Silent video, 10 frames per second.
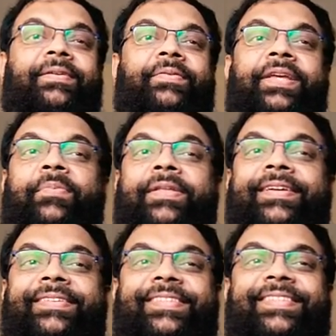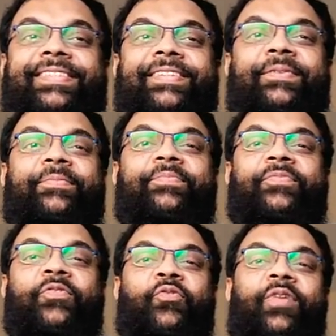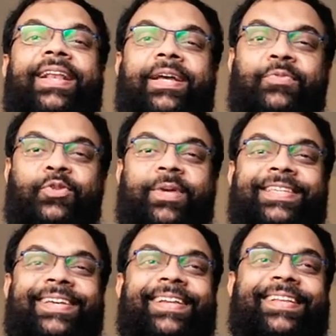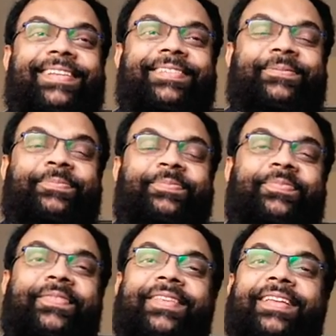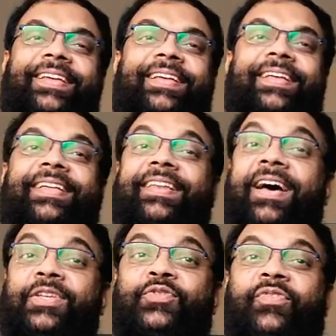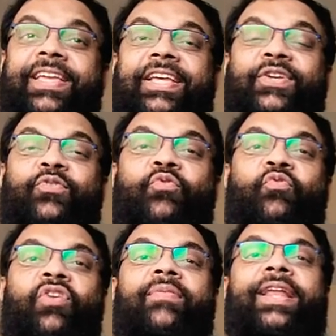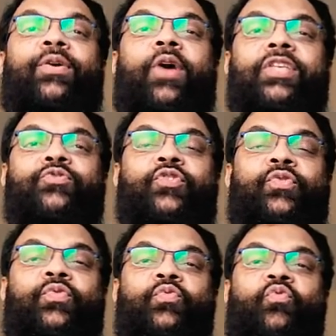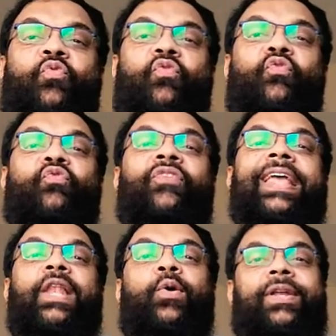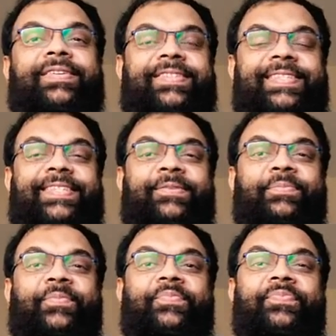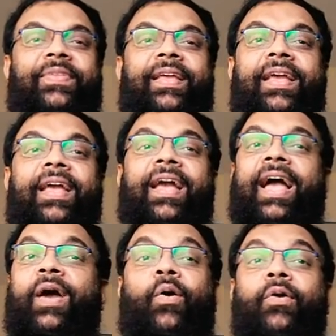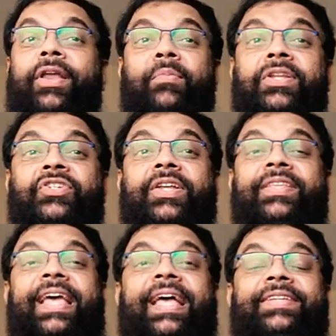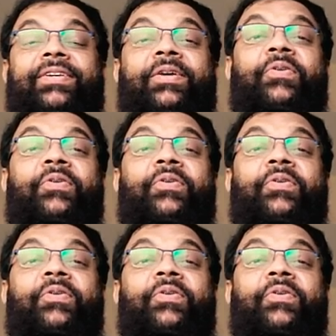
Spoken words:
Dear brothers, welcome to my channel. Last week we were going through wheel loaders. I already mentioned that